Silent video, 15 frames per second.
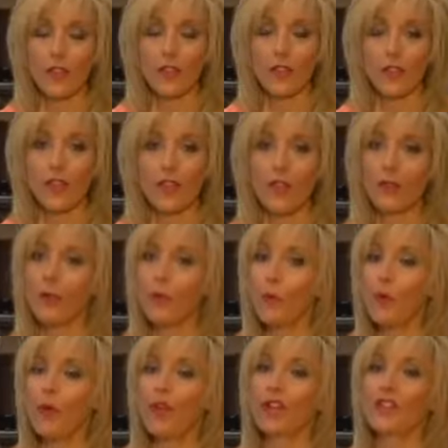The
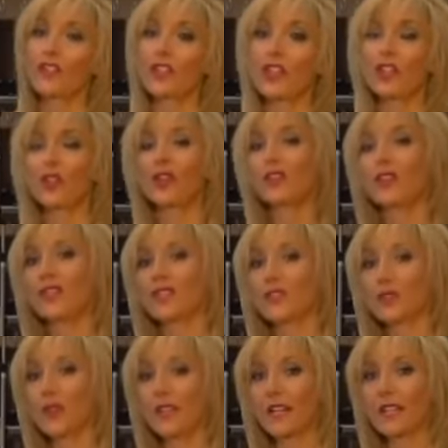report actually looked at
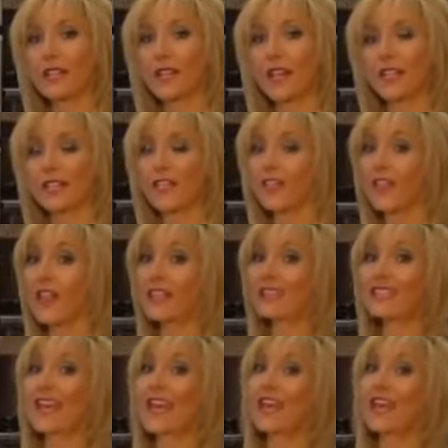screening tests that they say